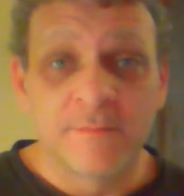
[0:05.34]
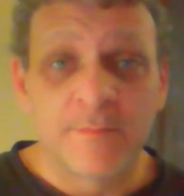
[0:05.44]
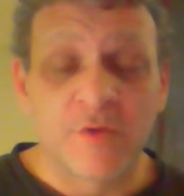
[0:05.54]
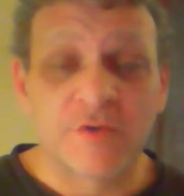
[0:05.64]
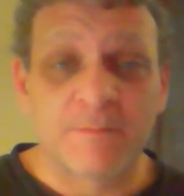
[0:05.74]

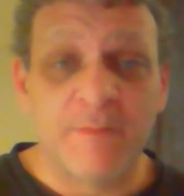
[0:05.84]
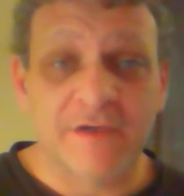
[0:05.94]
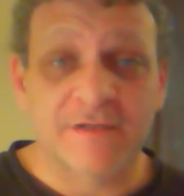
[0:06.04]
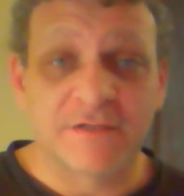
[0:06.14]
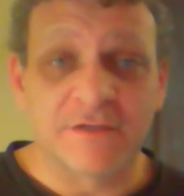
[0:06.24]

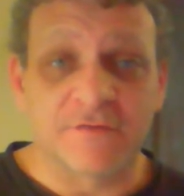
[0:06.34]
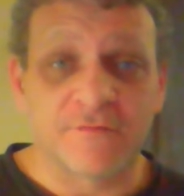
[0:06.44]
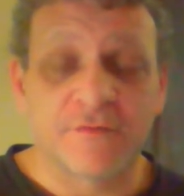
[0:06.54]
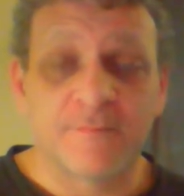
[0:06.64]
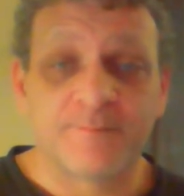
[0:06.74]

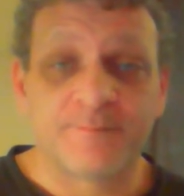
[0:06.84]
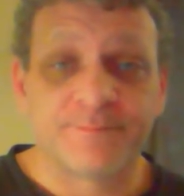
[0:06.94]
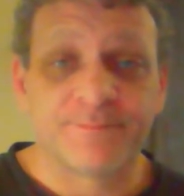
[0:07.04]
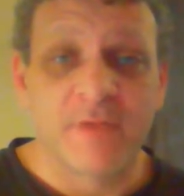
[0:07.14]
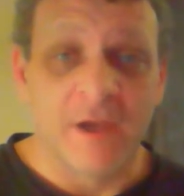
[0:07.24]
Perspective.
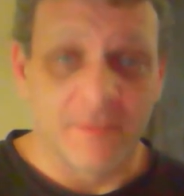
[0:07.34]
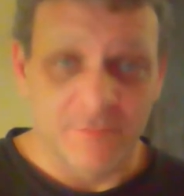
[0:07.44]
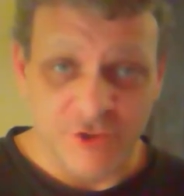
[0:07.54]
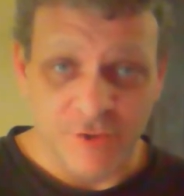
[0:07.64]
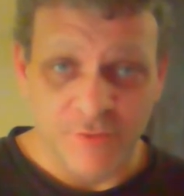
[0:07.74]

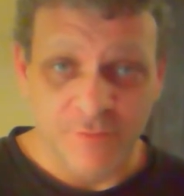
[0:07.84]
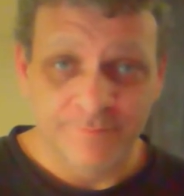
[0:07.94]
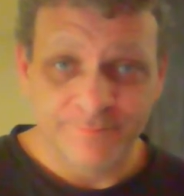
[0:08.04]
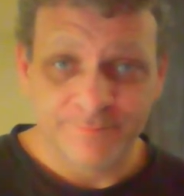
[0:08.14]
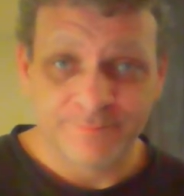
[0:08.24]
I'm Joe.
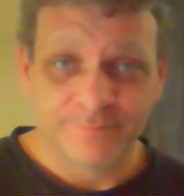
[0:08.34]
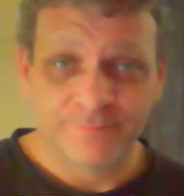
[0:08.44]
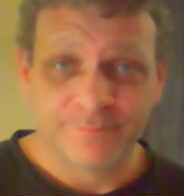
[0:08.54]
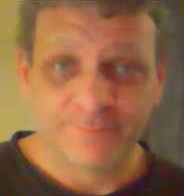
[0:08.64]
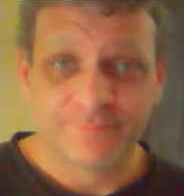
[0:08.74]

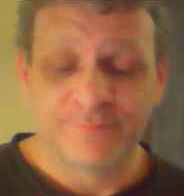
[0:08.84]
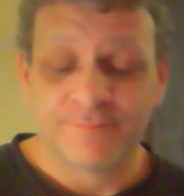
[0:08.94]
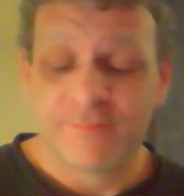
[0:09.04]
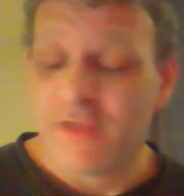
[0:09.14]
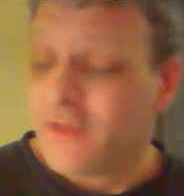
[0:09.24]

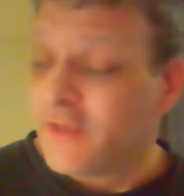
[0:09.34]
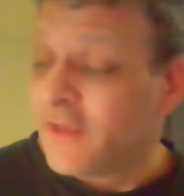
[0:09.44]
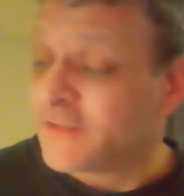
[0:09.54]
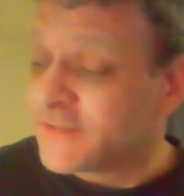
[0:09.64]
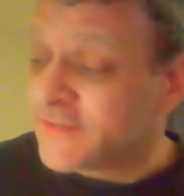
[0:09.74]

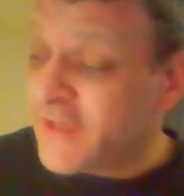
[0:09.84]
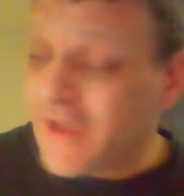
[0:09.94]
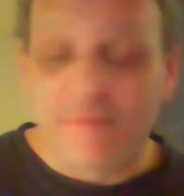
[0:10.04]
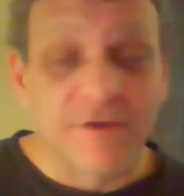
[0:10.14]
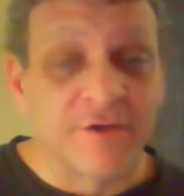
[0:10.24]
And today
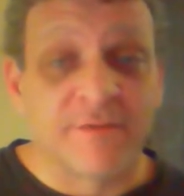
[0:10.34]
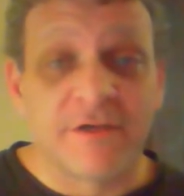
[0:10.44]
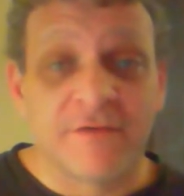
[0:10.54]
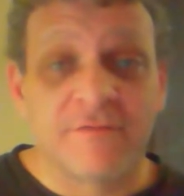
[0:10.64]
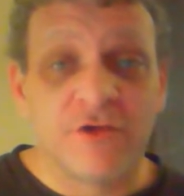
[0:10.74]
I'm going to be
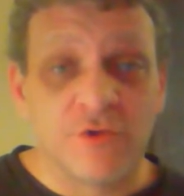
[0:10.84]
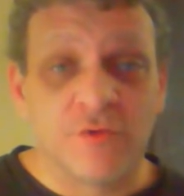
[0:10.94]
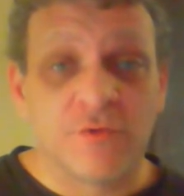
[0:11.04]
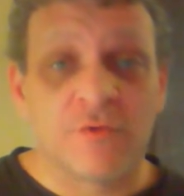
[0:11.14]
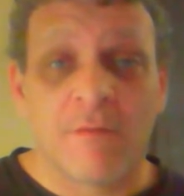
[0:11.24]
giving
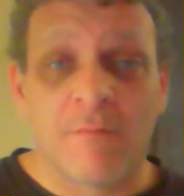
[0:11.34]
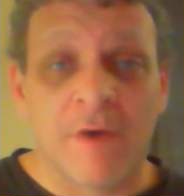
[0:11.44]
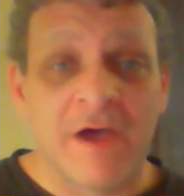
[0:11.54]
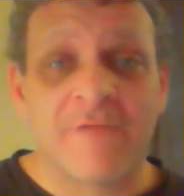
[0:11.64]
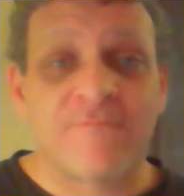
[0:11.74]
you
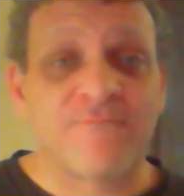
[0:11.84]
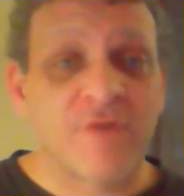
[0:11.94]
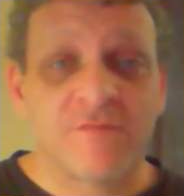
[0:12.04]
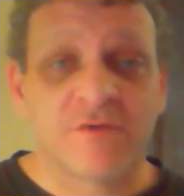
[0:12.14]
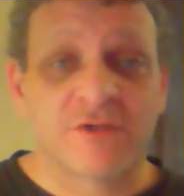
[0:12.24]
my
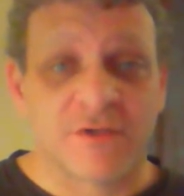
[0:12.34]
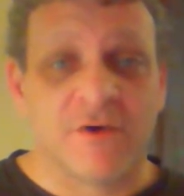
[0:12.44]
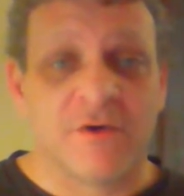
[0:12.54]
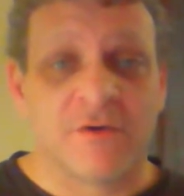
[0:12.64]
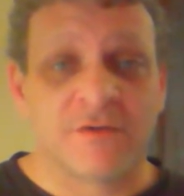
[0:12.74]
favorite
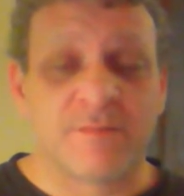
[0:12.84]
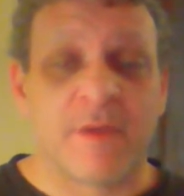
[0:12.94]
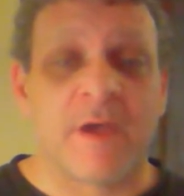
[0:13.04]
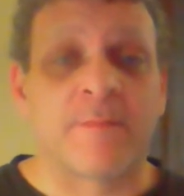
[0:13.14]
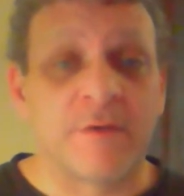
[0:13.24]
songs
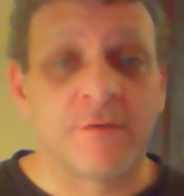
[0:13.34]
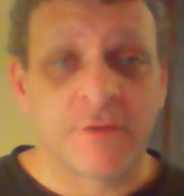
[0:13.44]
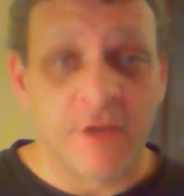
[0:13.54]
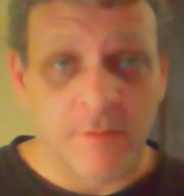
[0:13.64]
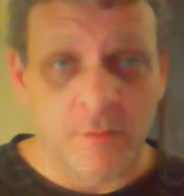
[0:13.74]
by Peter
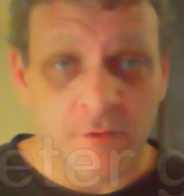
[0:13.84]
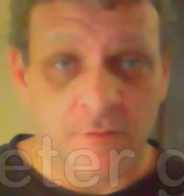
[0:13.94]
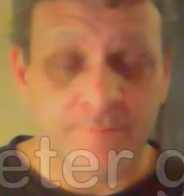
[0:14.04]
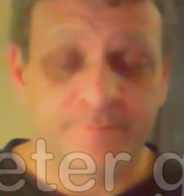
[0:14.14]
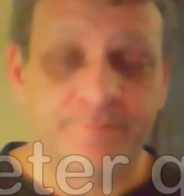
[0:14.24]
Gabriel.